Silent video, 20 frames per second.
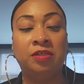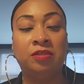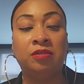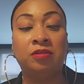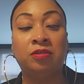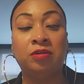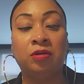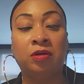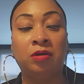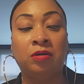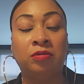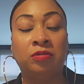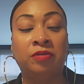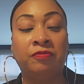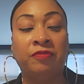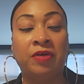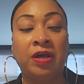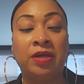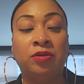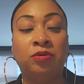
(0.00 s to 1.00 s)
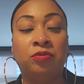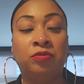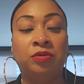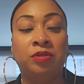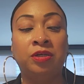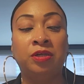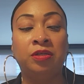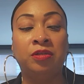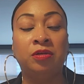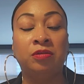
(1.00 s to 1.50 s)
This is a divine
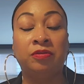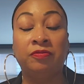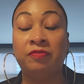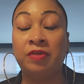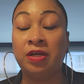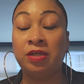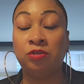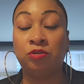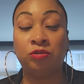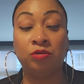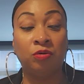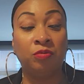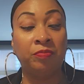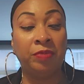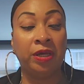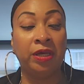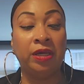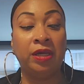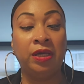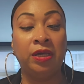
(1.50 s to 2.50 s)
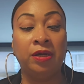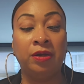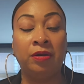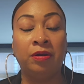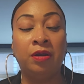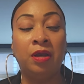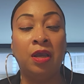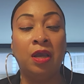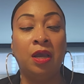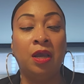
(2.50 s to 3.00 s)
union, a divine soulmate
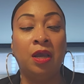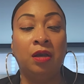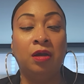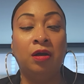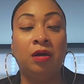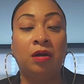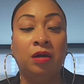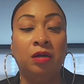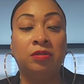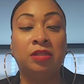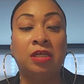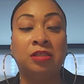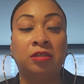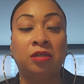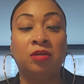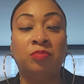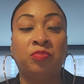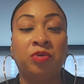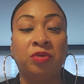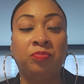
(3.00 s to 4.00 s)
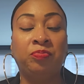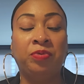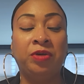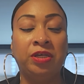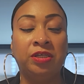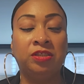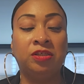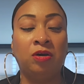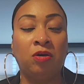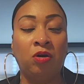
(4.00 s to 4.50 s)
here uh, that's going to bring
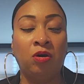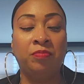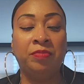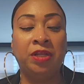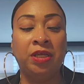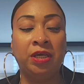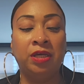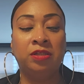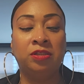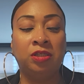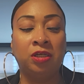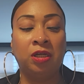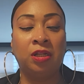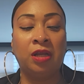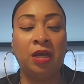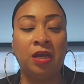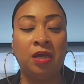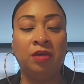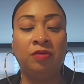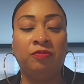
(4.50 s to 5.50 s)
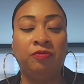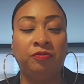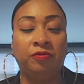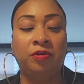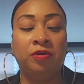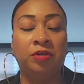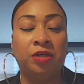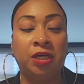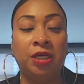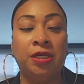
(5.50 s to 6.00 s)
peace and harmony into your life.
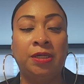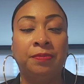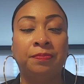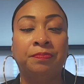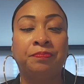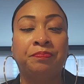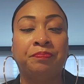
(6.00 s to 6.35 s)
Okay.